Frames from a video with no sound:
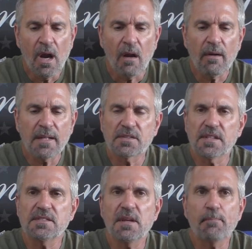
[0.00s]
All right, so
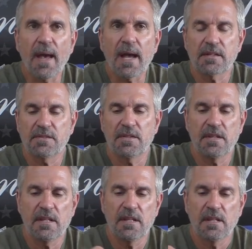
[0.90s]
let's get back to
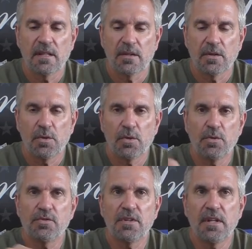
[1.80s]
the
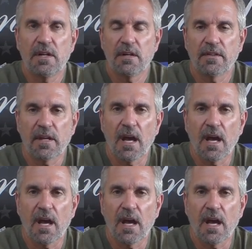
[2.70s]
UZI here, the